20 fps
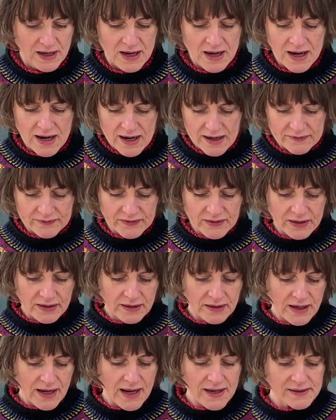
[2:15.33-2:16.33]

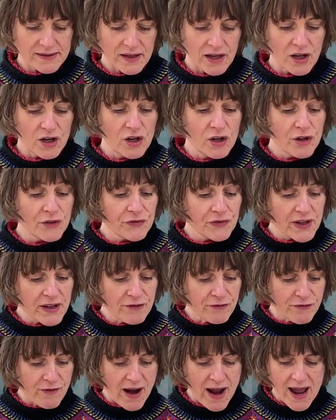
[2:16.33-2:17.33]
It's a lovely
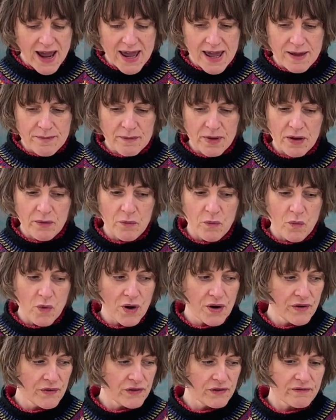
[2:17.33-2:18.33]
frame, and
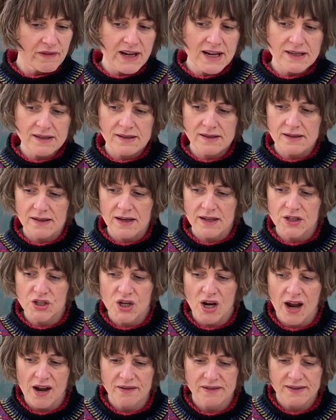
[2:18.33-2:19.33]
one of the reasons I
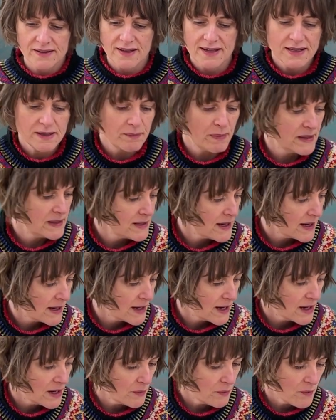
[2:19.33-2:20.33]
chose this
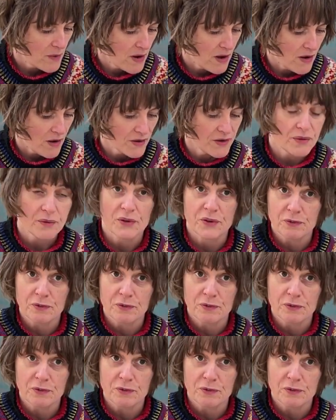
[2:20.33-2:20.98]
particular one was